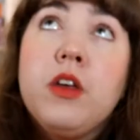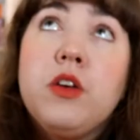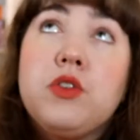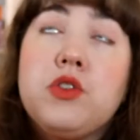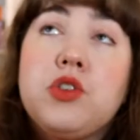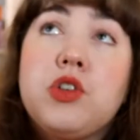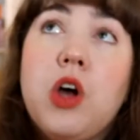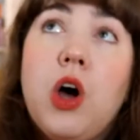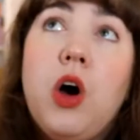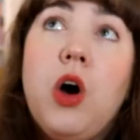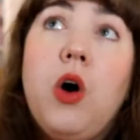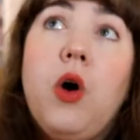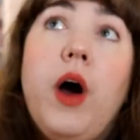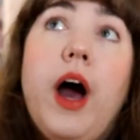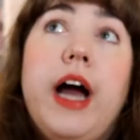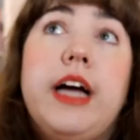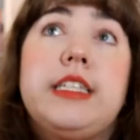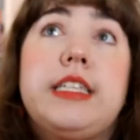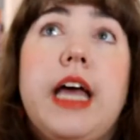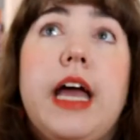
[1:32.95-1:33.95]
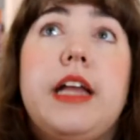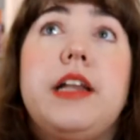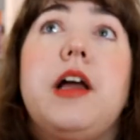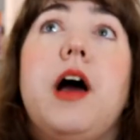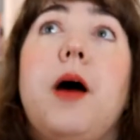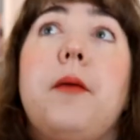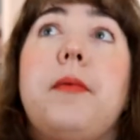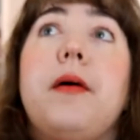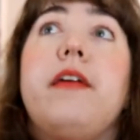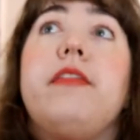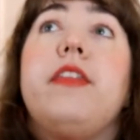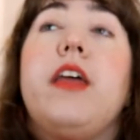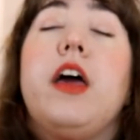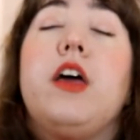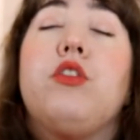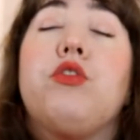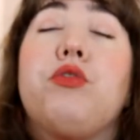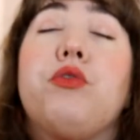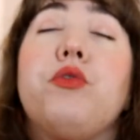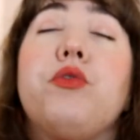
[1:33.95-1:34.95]
So I signed up, and
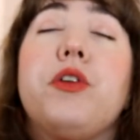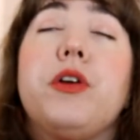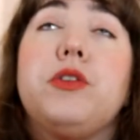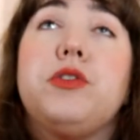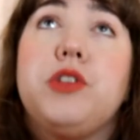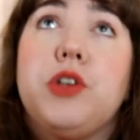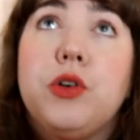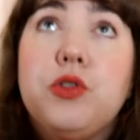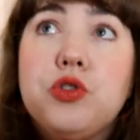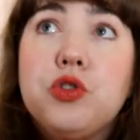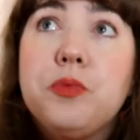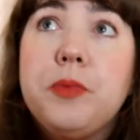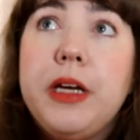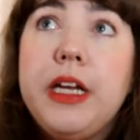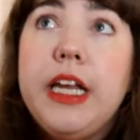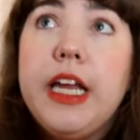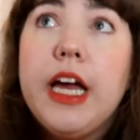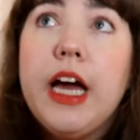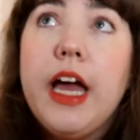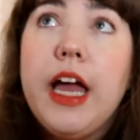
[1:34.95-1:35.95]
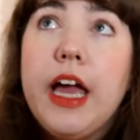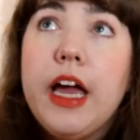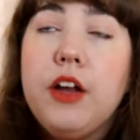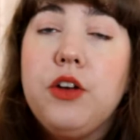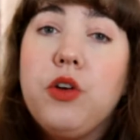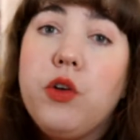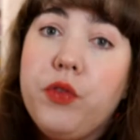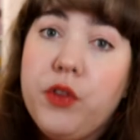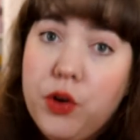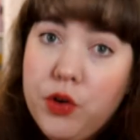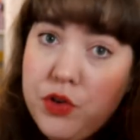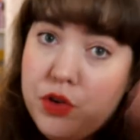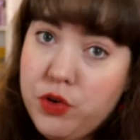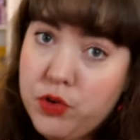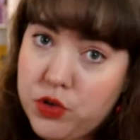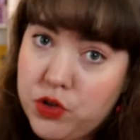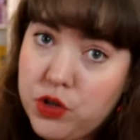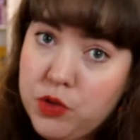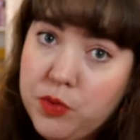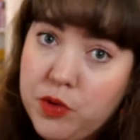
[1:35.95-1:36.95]
then through their social media and on their
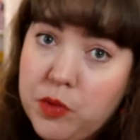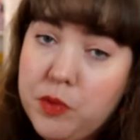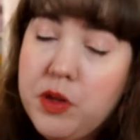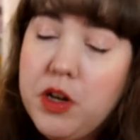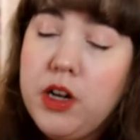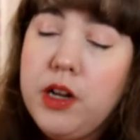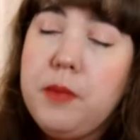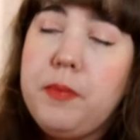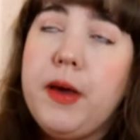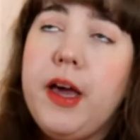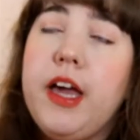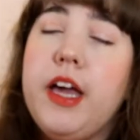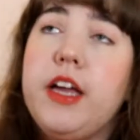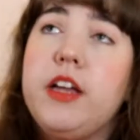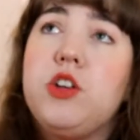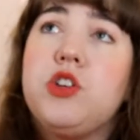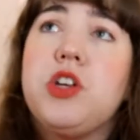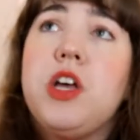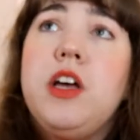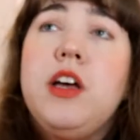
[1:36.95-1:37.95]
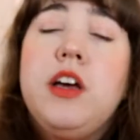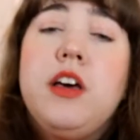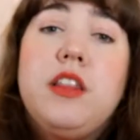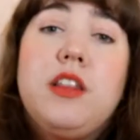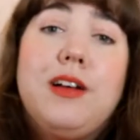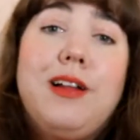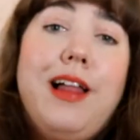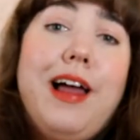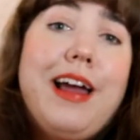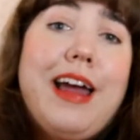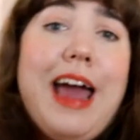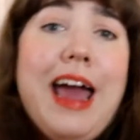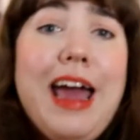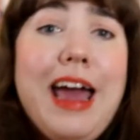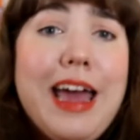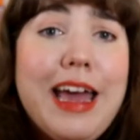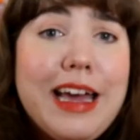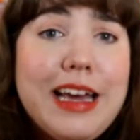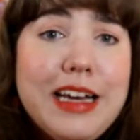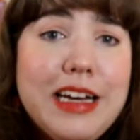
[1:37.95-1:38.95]
YouTube community page, they're like,
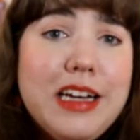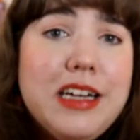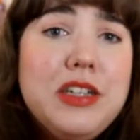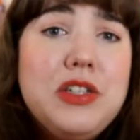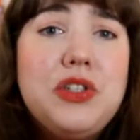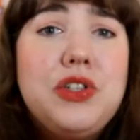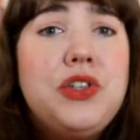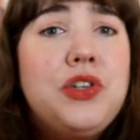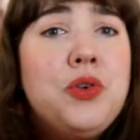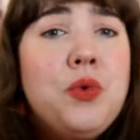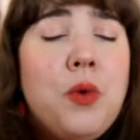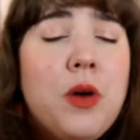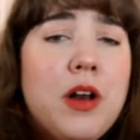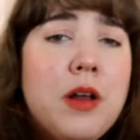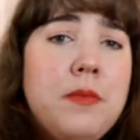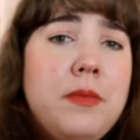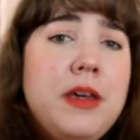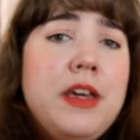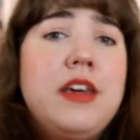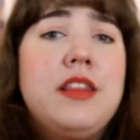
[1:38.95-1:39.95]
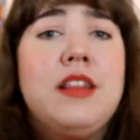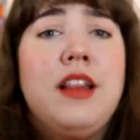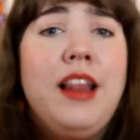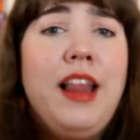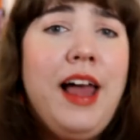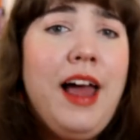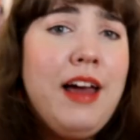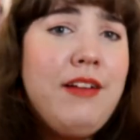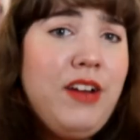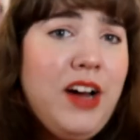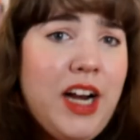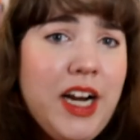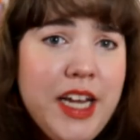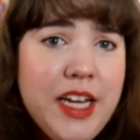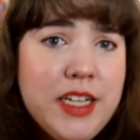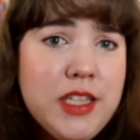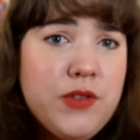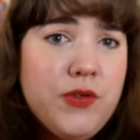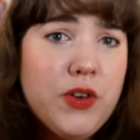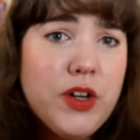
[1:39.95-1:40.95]
hey, do you want to be in the live
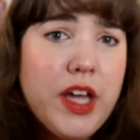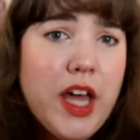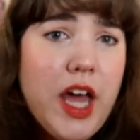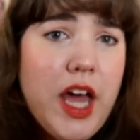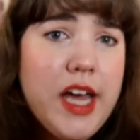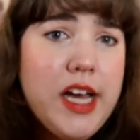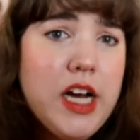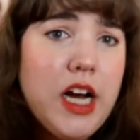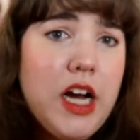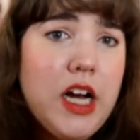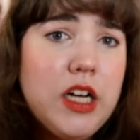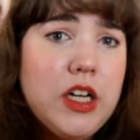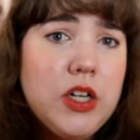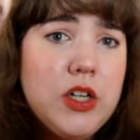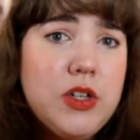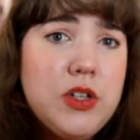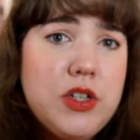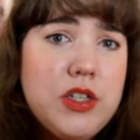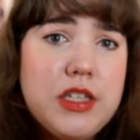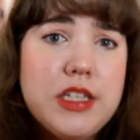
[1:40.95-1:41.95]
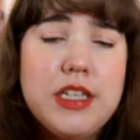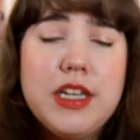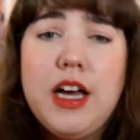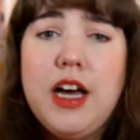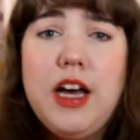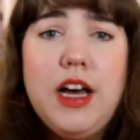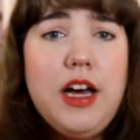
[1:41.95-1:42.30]
audience for Kconer's?